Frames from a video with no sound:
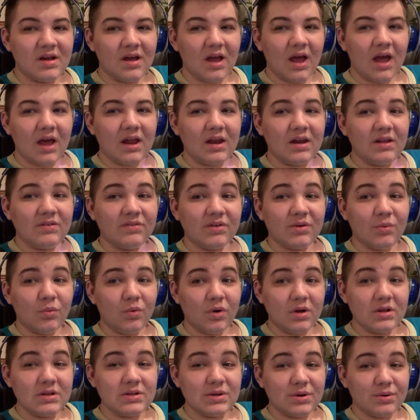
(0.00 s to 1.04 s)
And if it
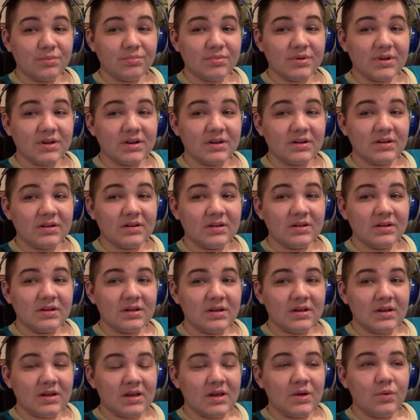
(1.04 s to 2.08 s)
was open,
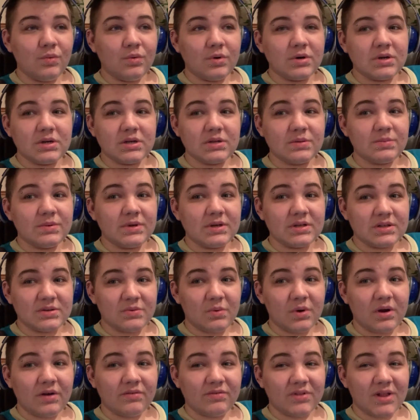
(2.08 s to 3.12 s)
it wouldn't just be a
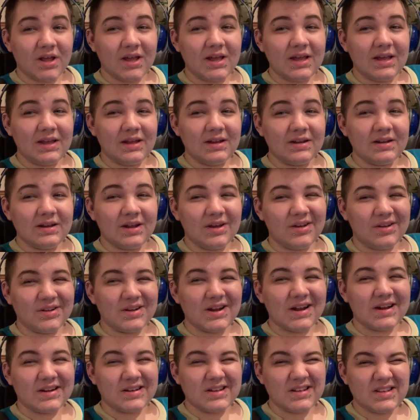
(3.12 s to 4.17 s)
square of light. I could
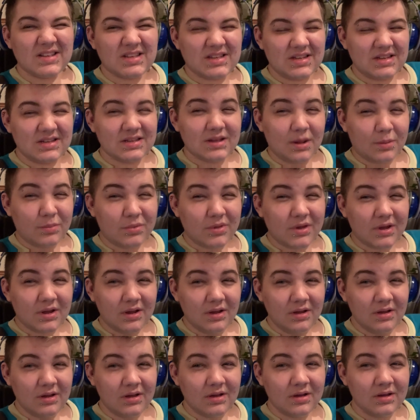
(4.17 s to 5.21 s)
actually see something
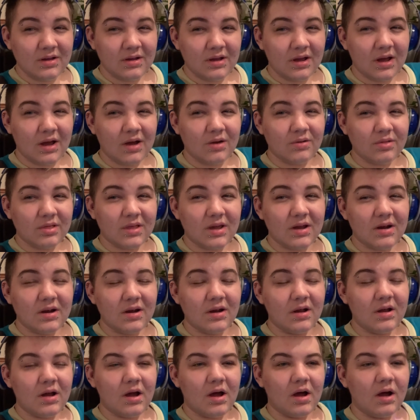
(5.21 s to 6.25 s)
out there.
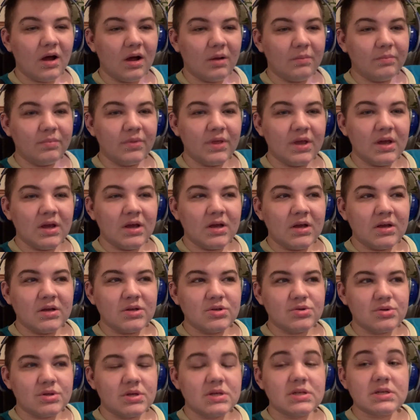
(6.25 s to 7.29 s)

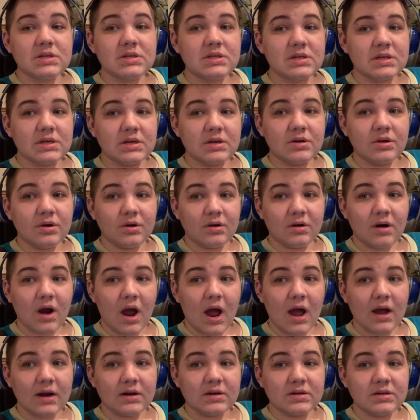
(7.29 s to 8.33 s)
So this is
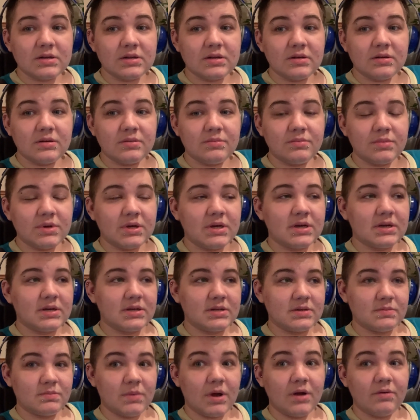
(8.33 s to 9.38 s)
incorrect
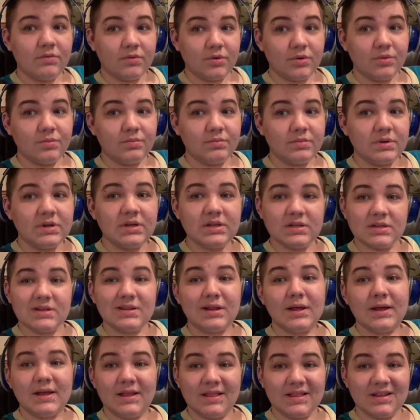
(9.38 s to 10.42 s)
because my room isn't
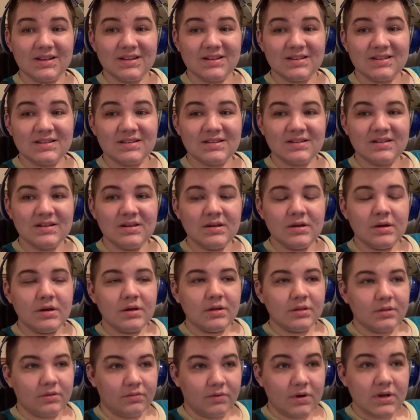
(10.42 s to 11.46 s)
like this.
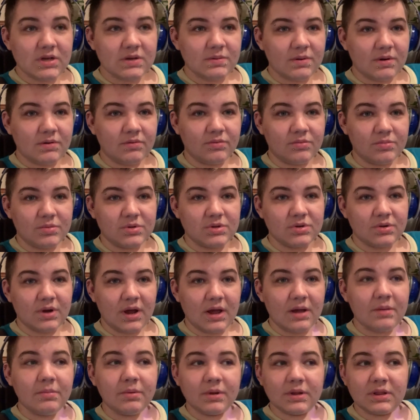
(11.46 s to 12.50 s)
The rest of my room is
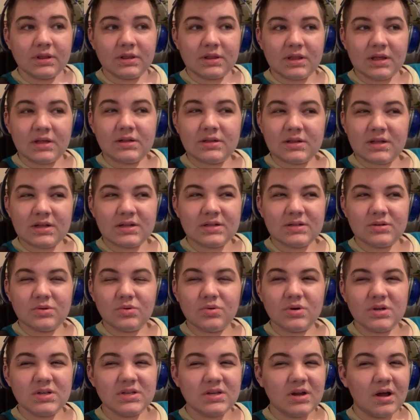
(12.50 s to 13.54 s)
okay, but that door
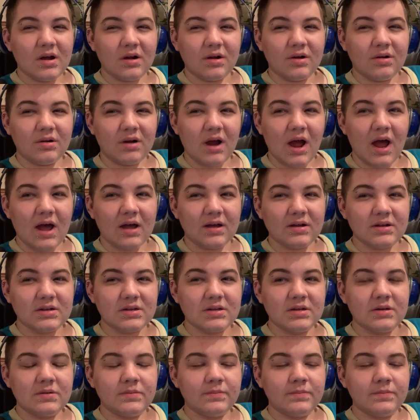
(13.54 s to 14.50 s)
is not correct.